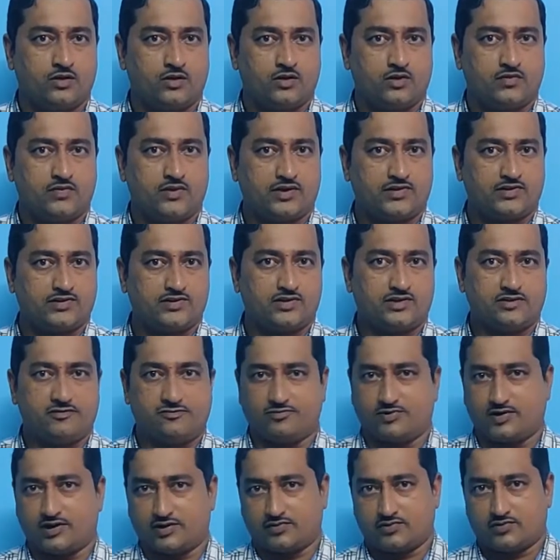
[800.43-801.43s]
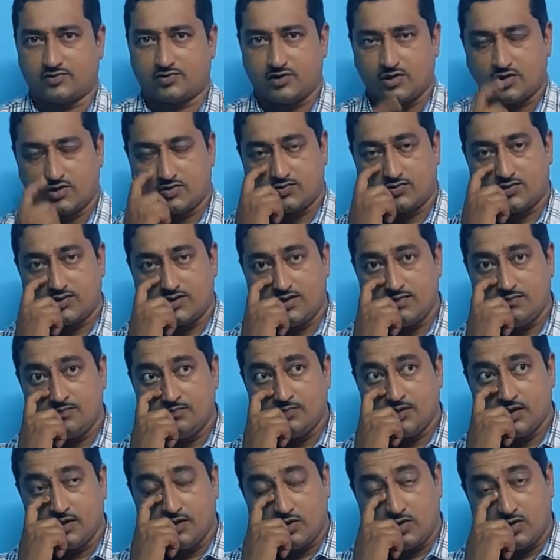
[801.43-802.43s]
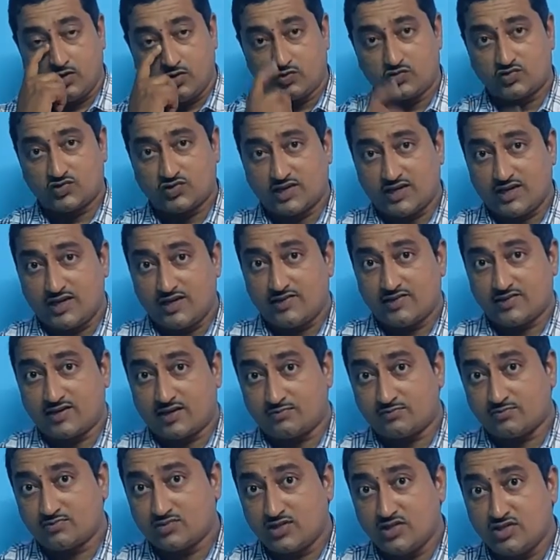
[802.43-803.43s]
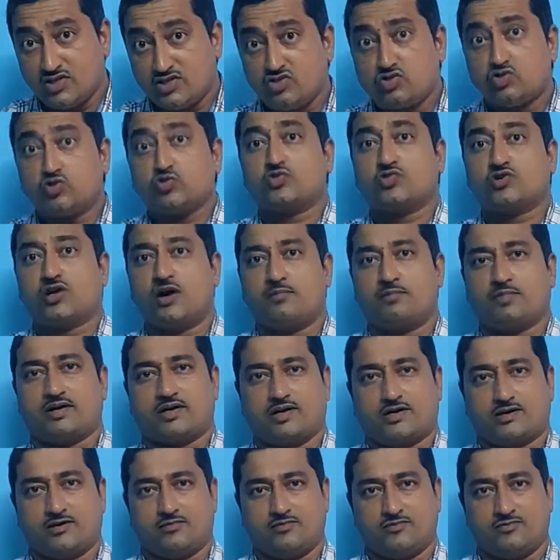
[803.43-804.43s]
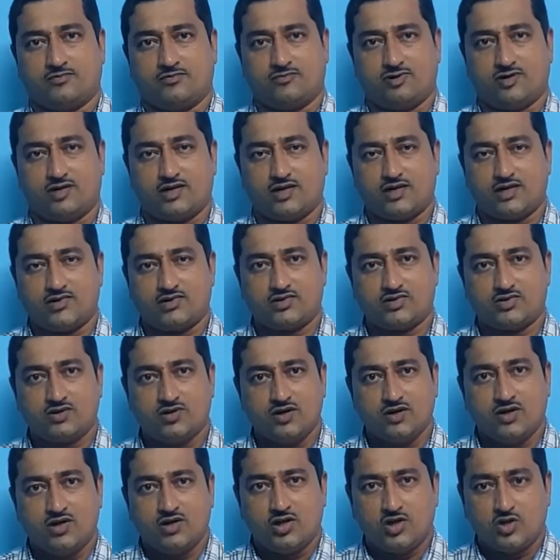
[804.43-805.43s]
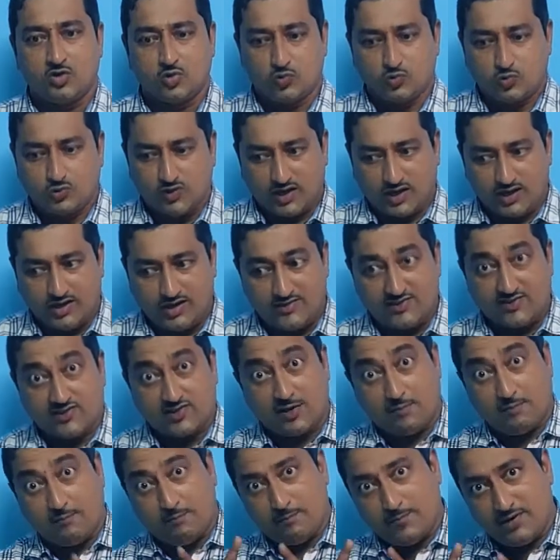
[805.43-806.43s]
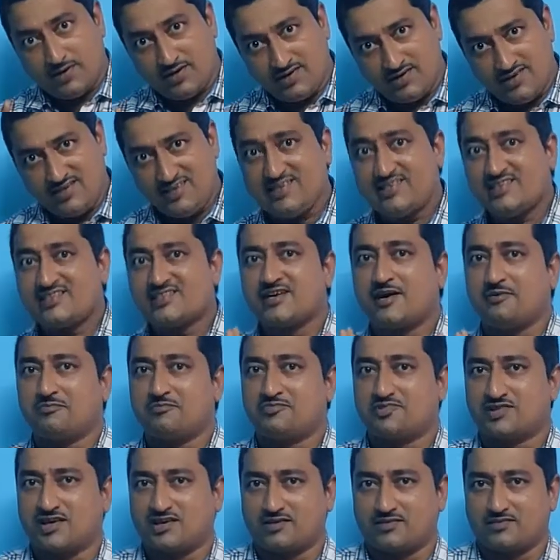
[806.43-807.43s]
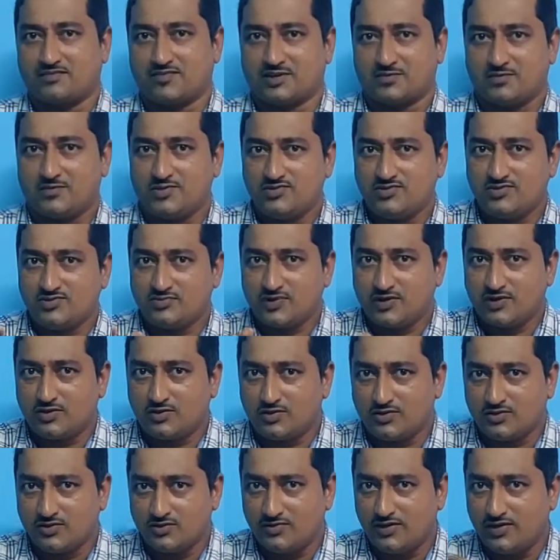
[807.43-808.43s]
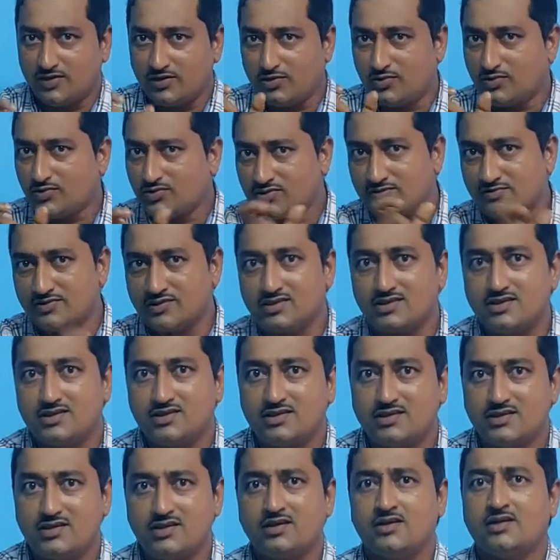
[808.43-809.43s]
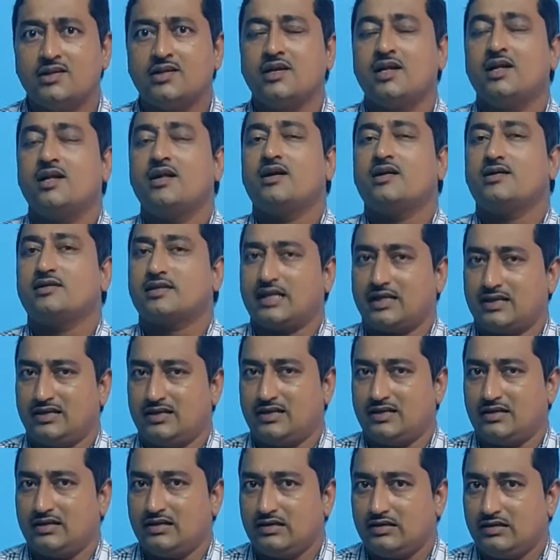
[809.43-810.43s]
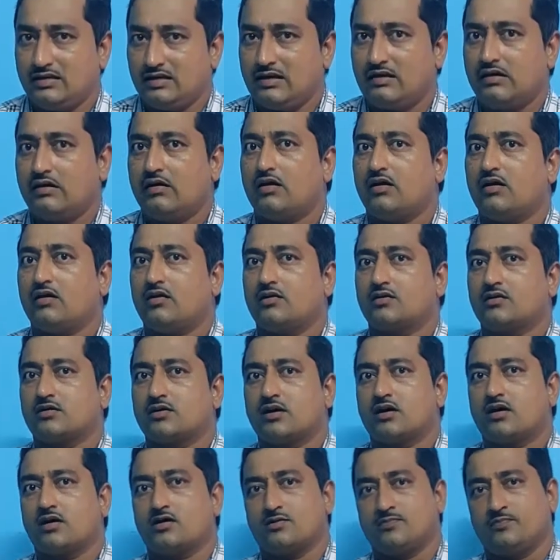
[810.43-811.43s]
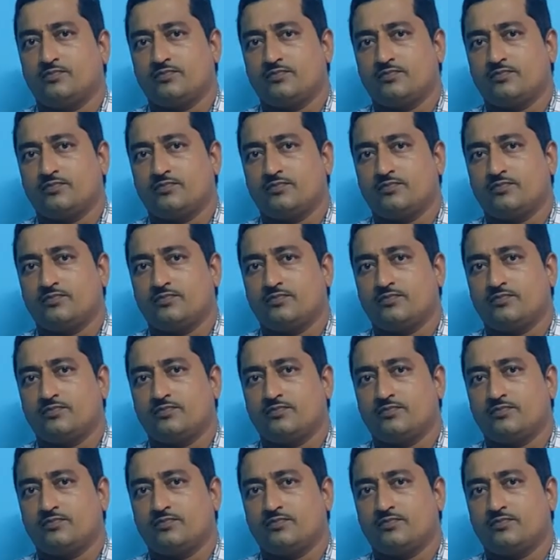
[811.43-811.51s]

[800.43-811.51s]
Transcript: That is the difference. You see, you say something to somebody, whereas you tell somebody something. That means when you use the word tell or